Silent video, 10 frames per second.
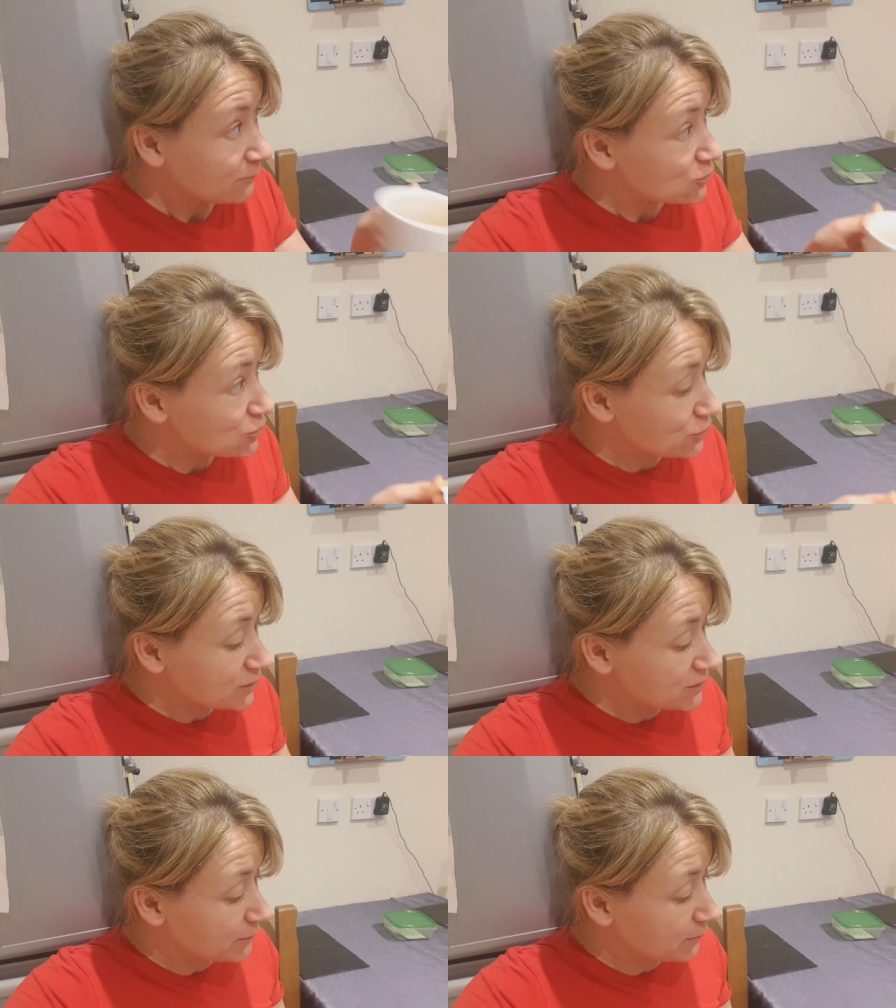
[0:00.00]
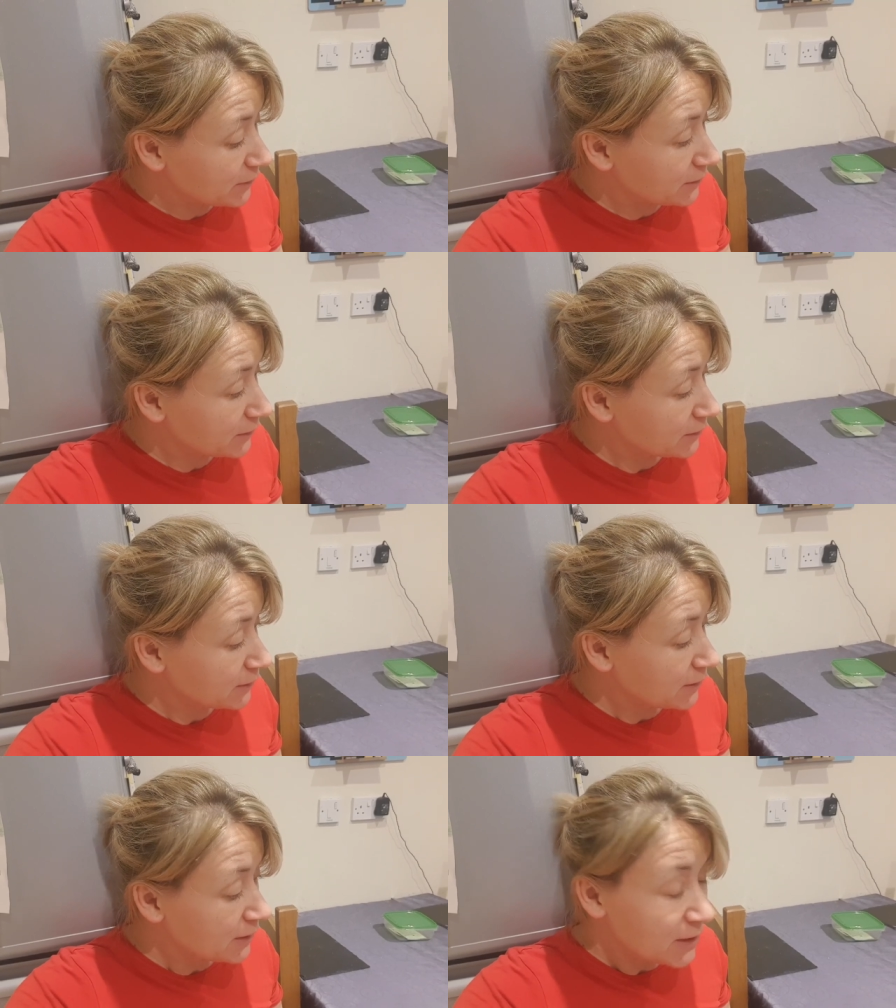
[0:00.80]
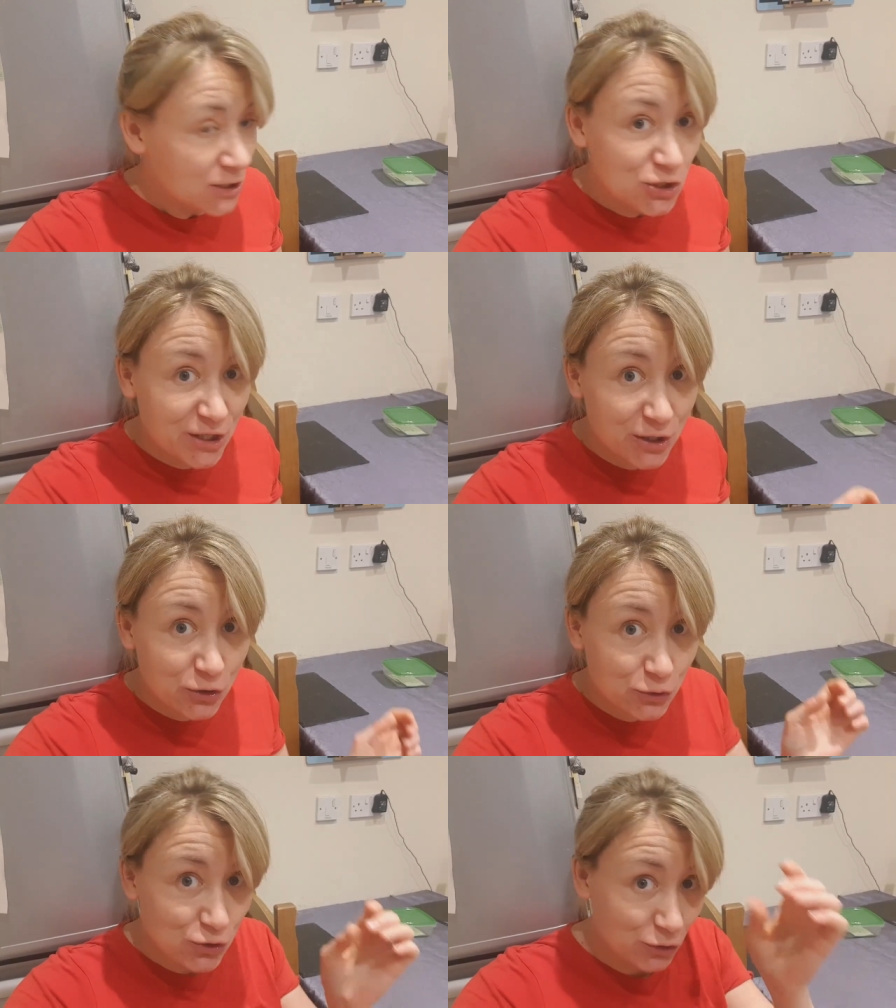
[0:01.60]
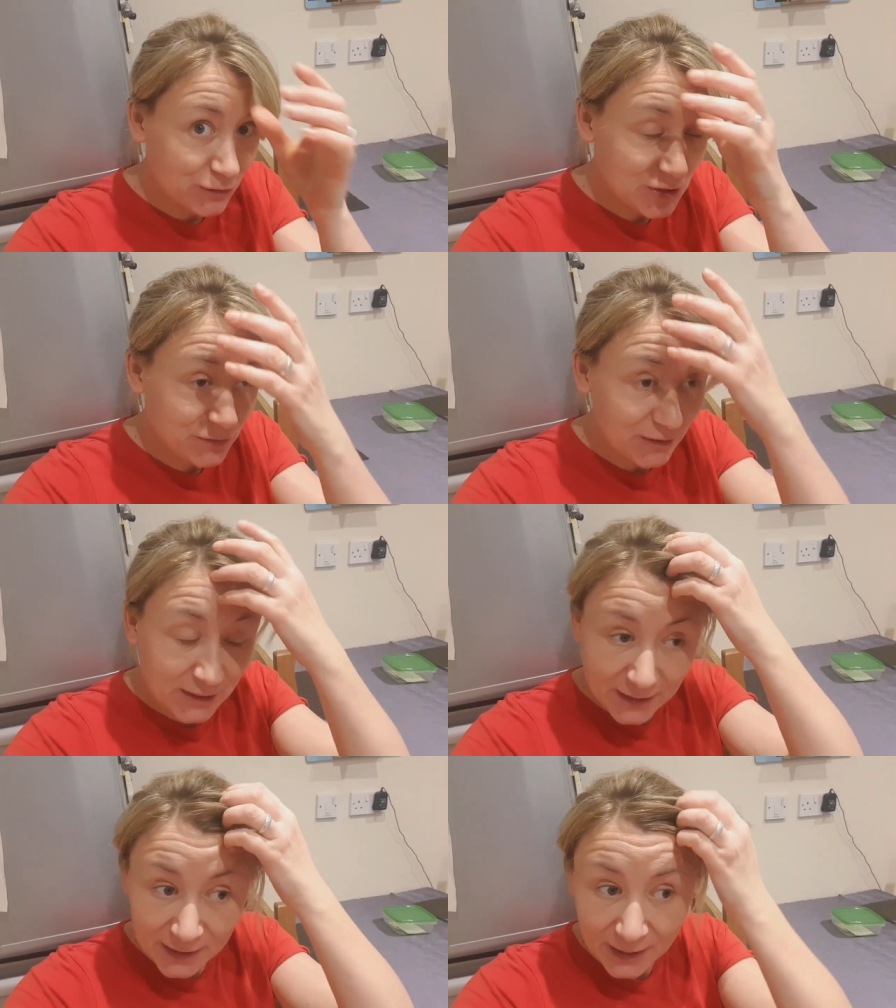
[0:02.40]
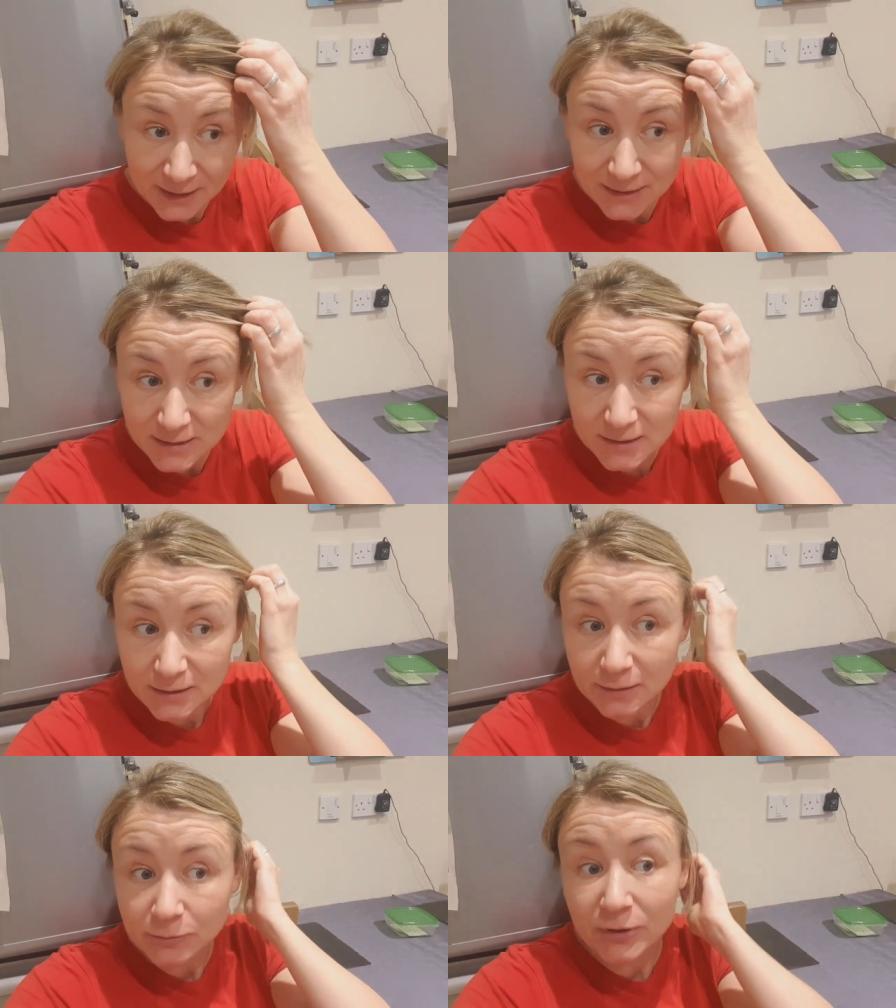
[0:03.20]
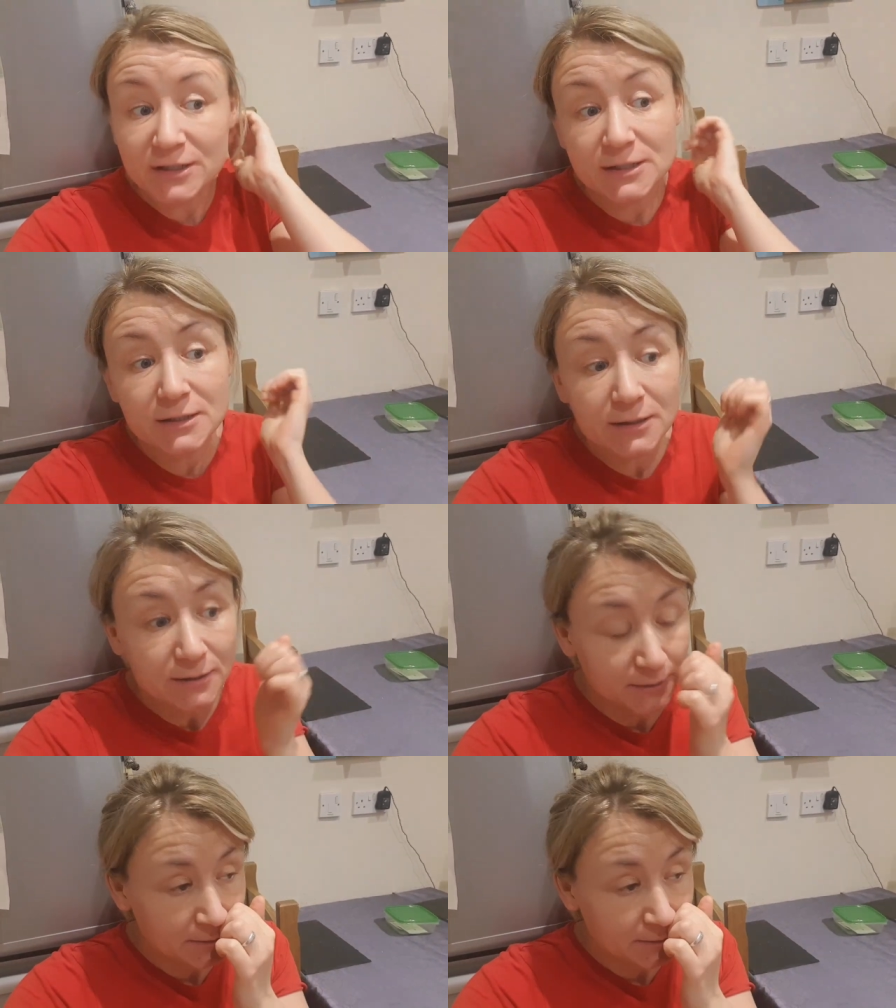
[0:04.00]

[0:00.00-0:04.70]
Just doing some chicken goujons for Lee and Brendan.